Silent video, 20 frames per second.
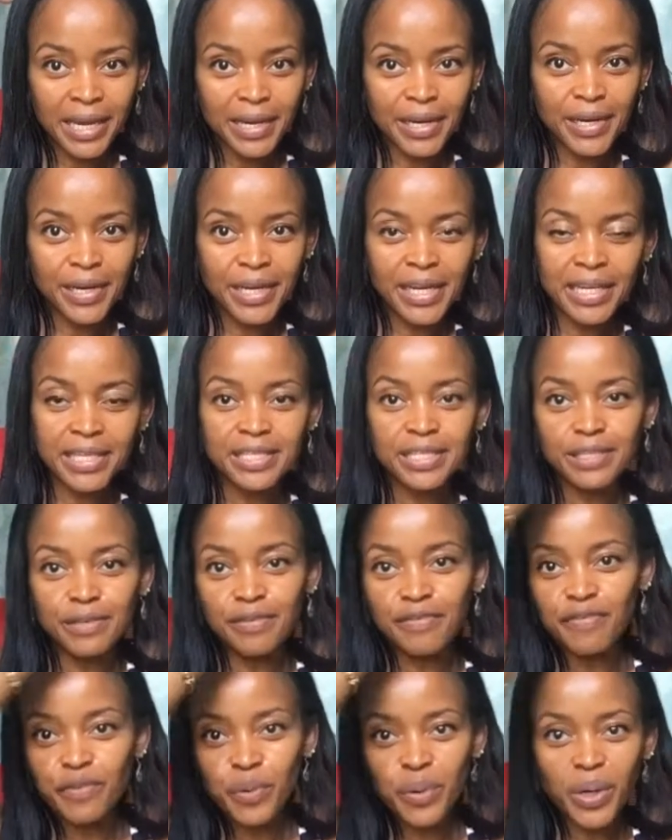hair into
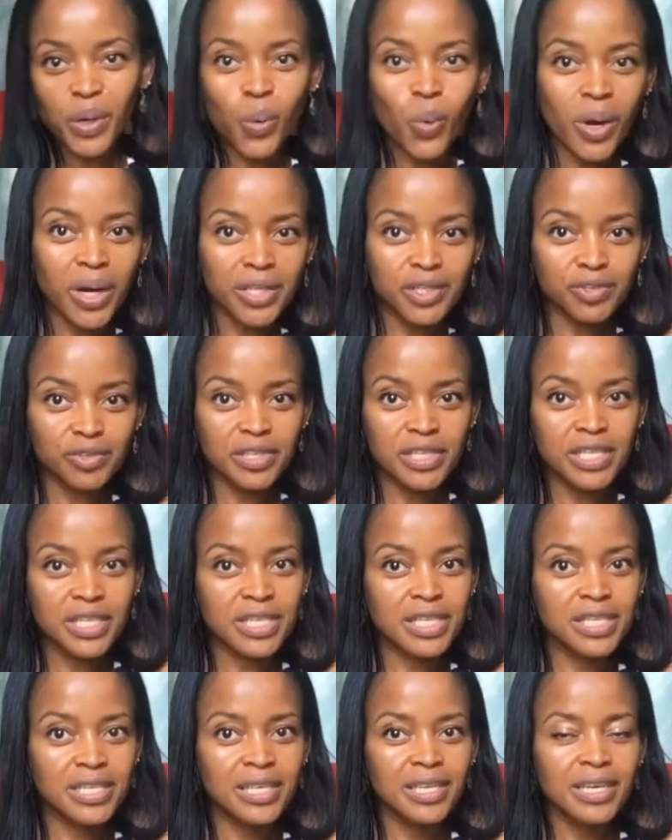4
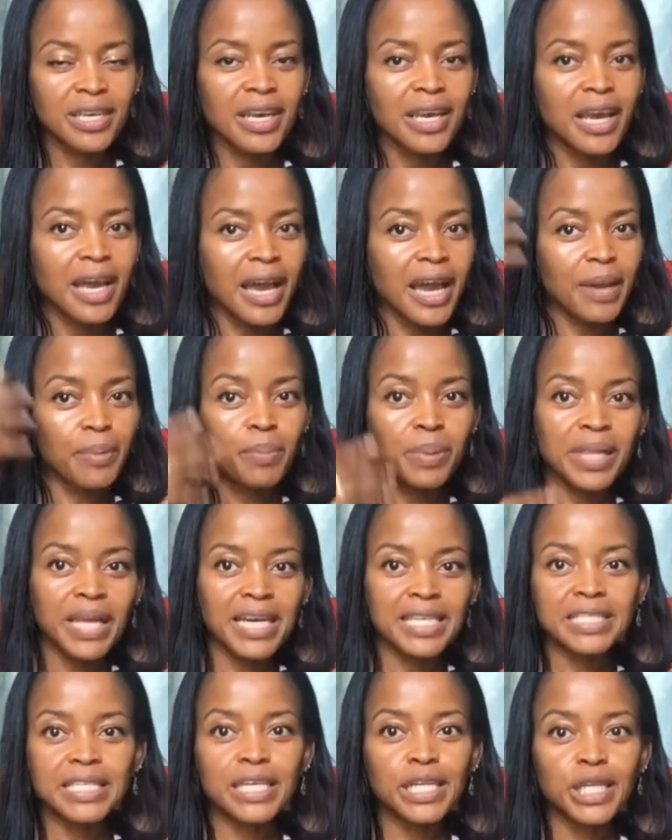quadrants, I
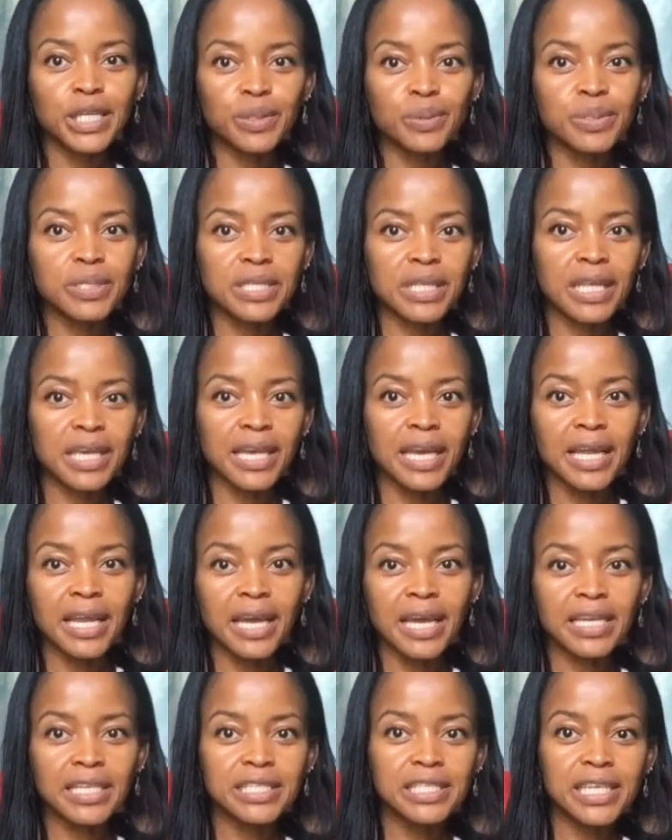plait it loosely and
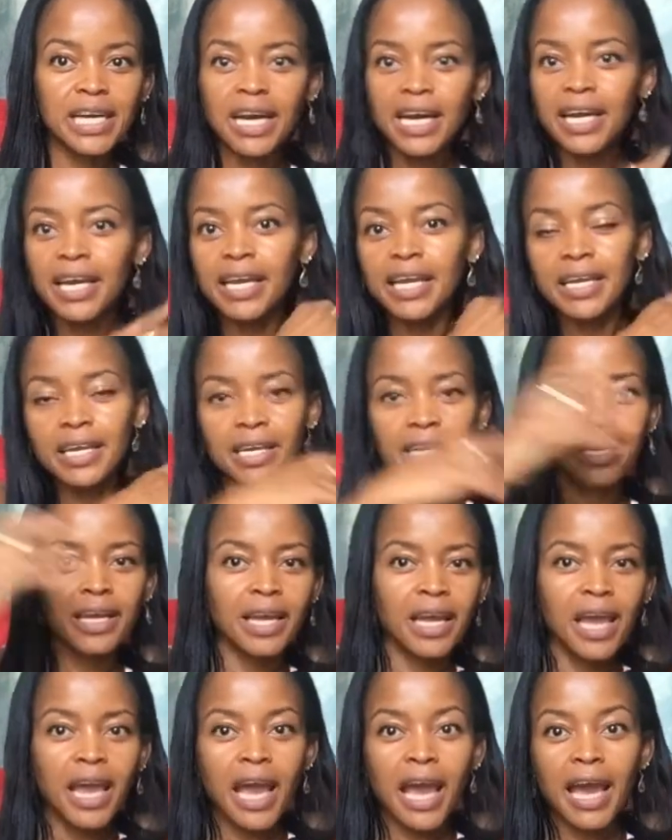I tie
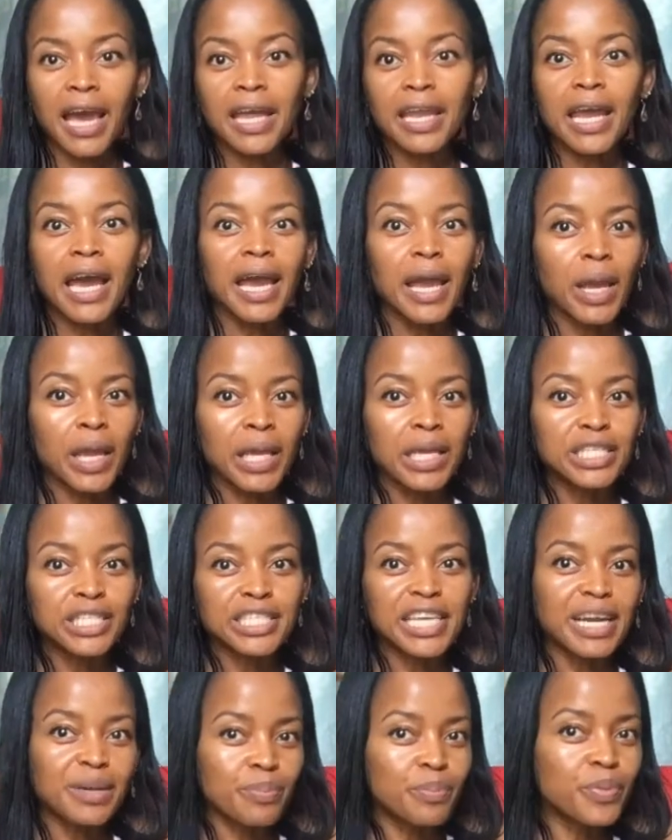and I
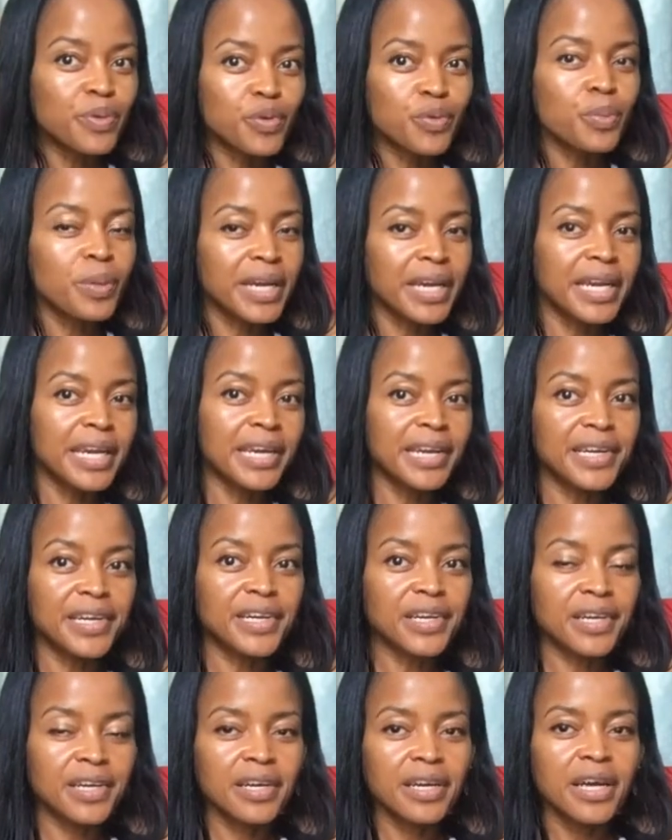shampoo my
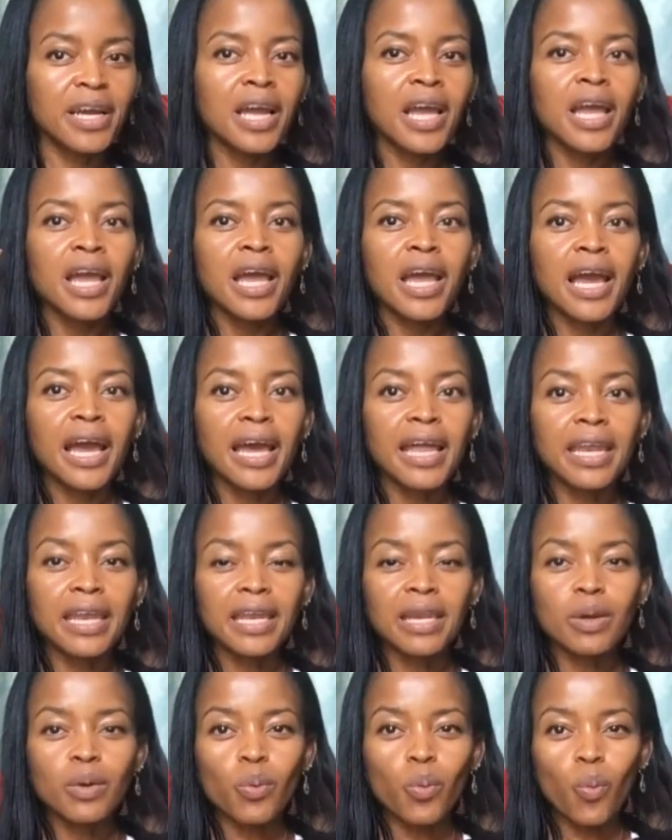hair and
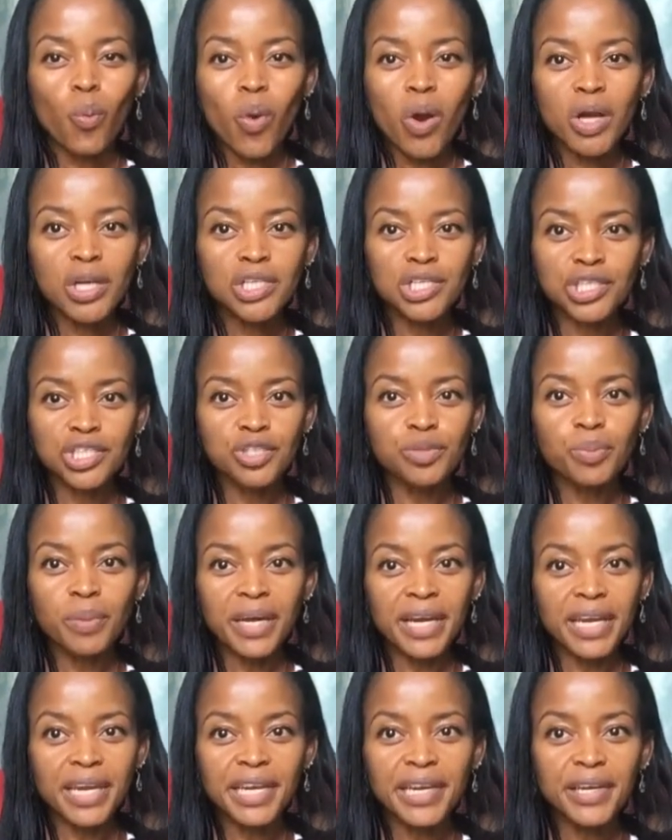wash
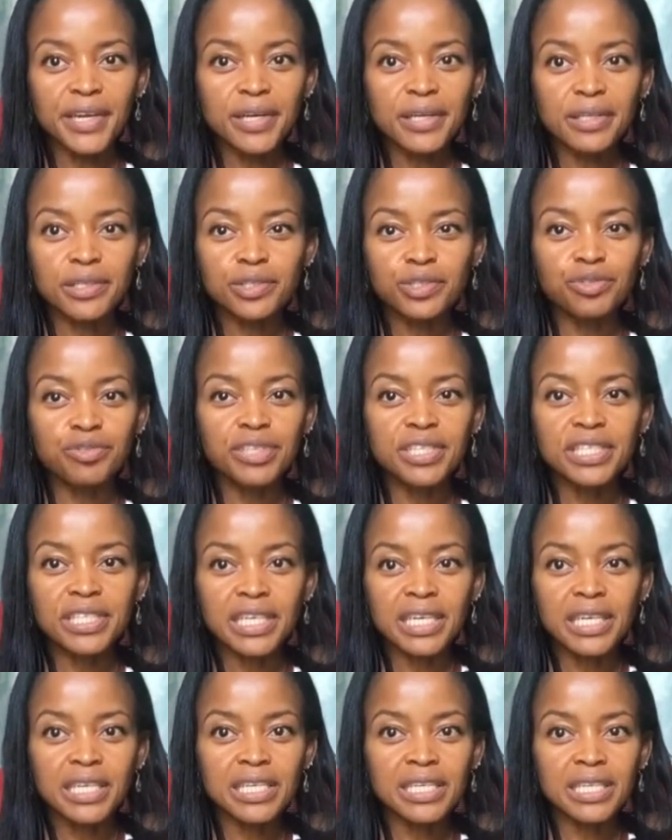my hair, treat
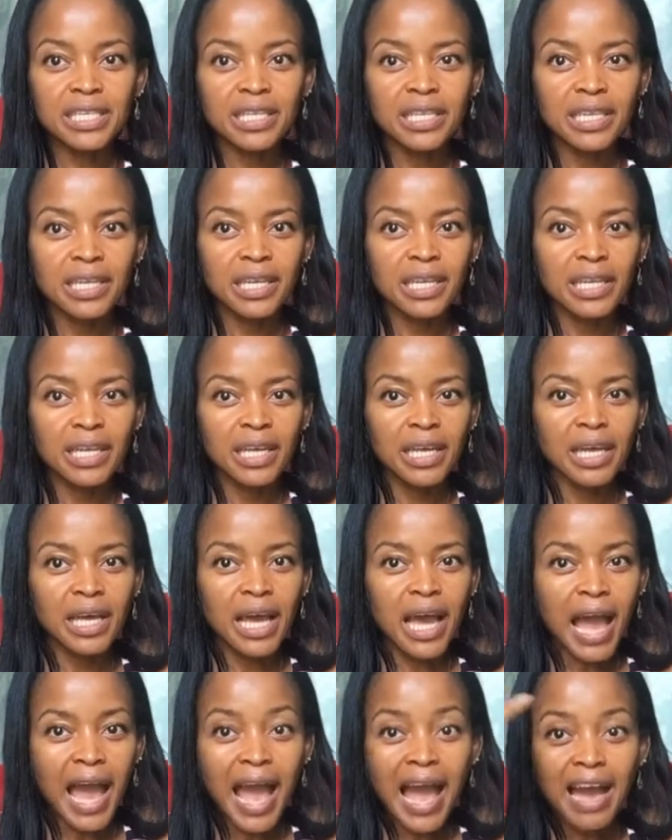it
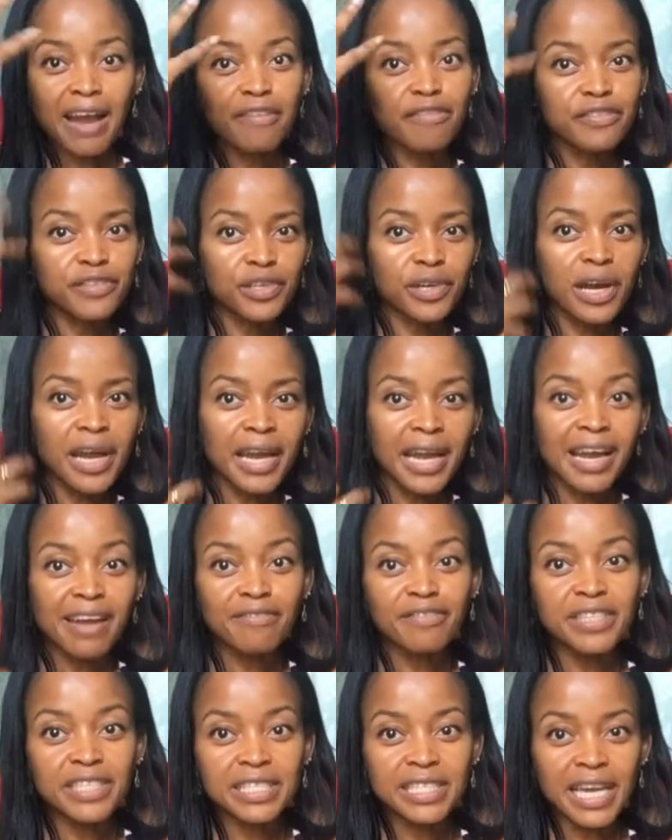after I
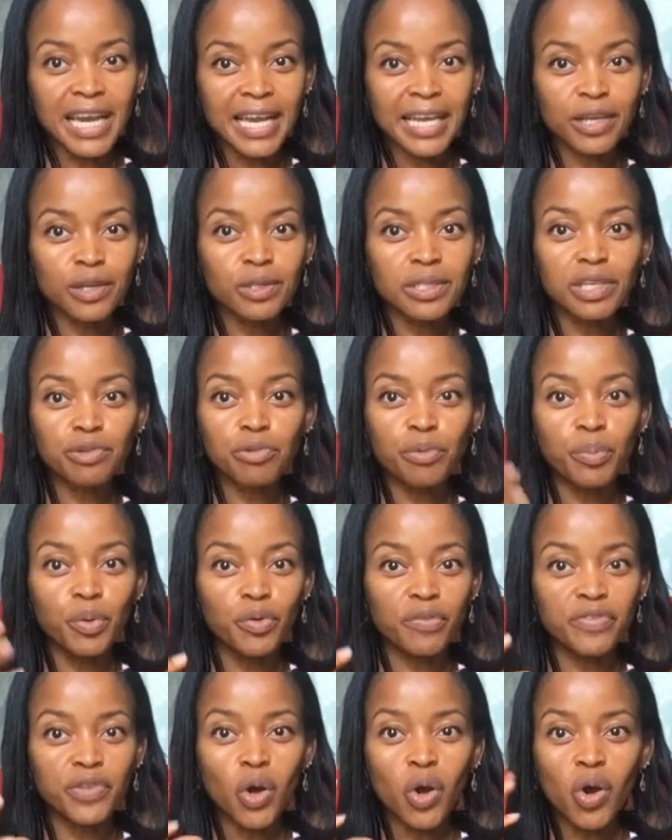have detangled and
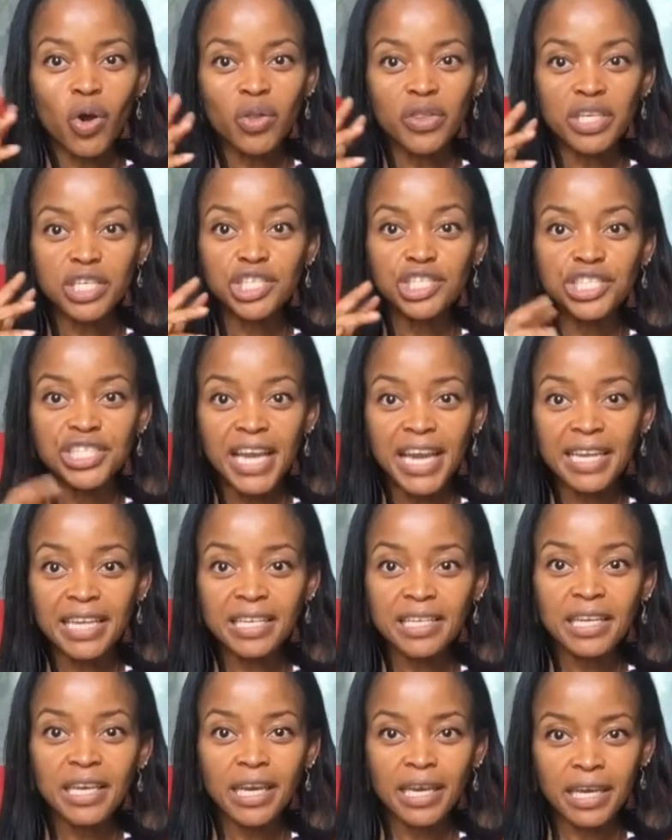removed all the
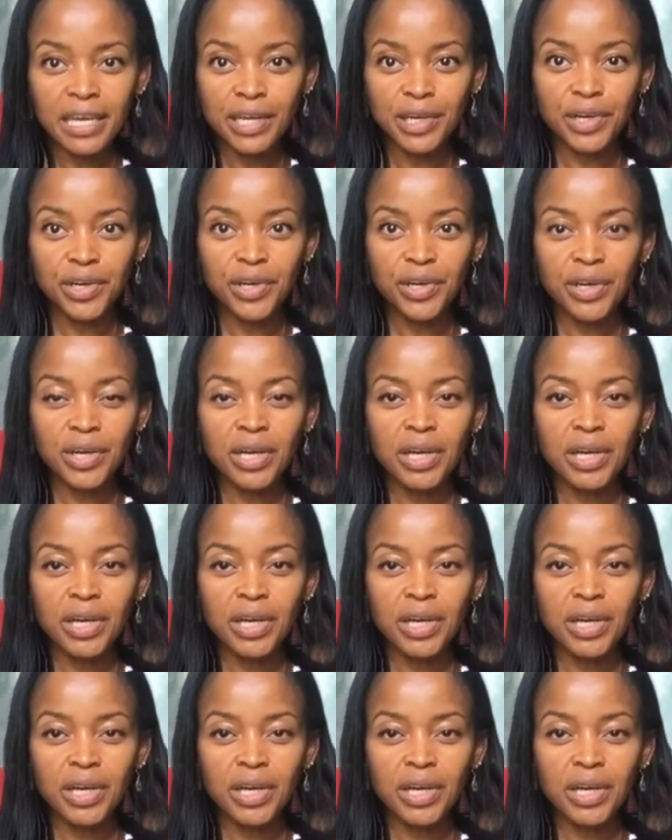shedded hair.